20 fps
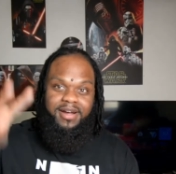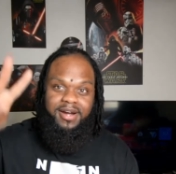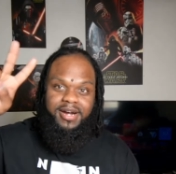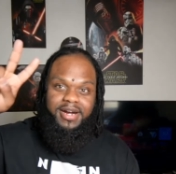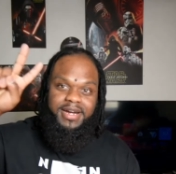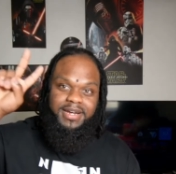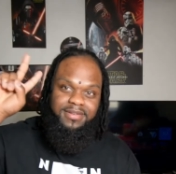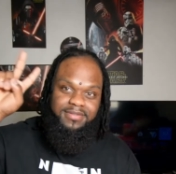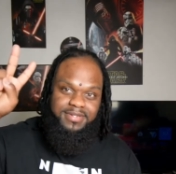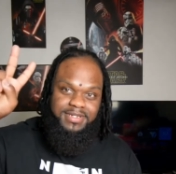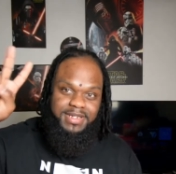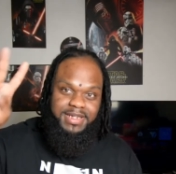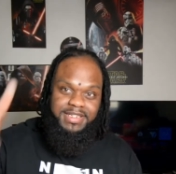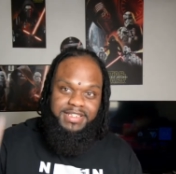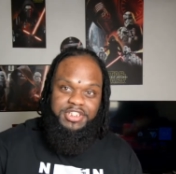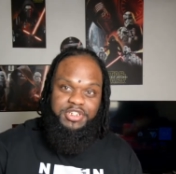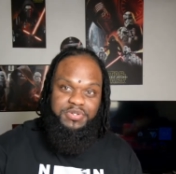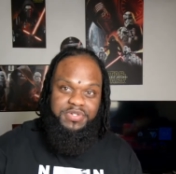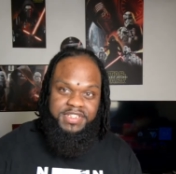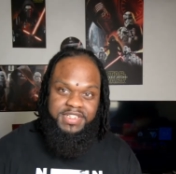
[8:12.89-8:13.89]
alright
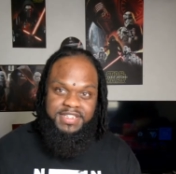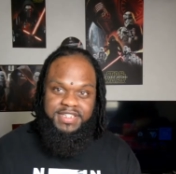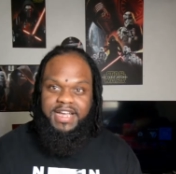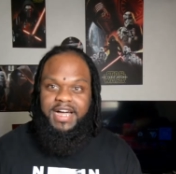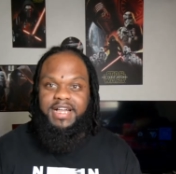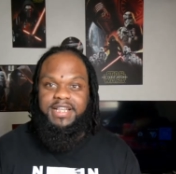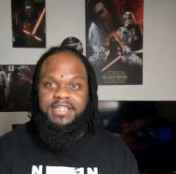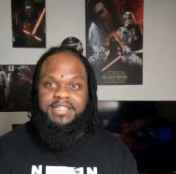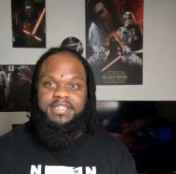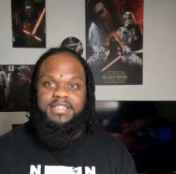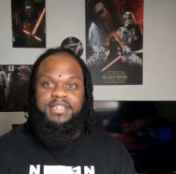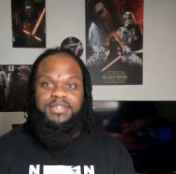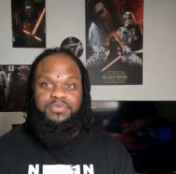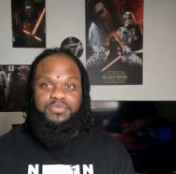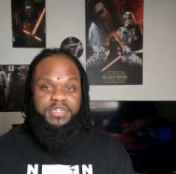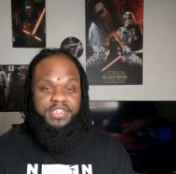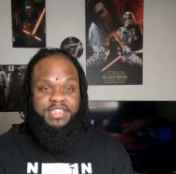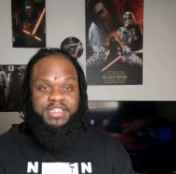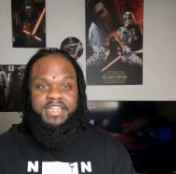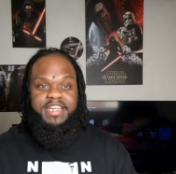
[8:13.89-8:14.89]
deuces, holler,
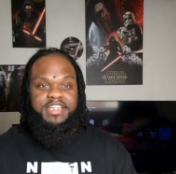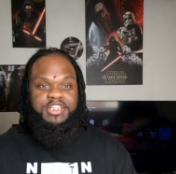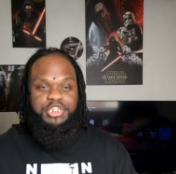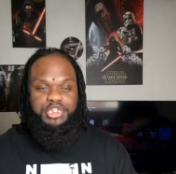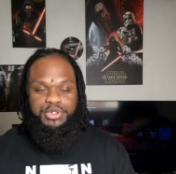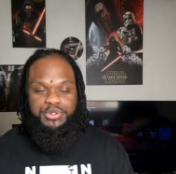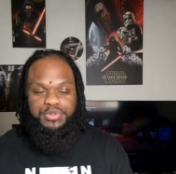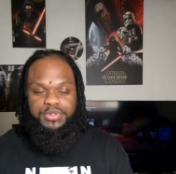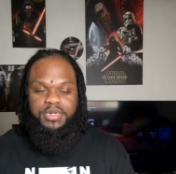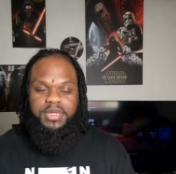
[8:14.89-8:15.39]
when's the next shoot?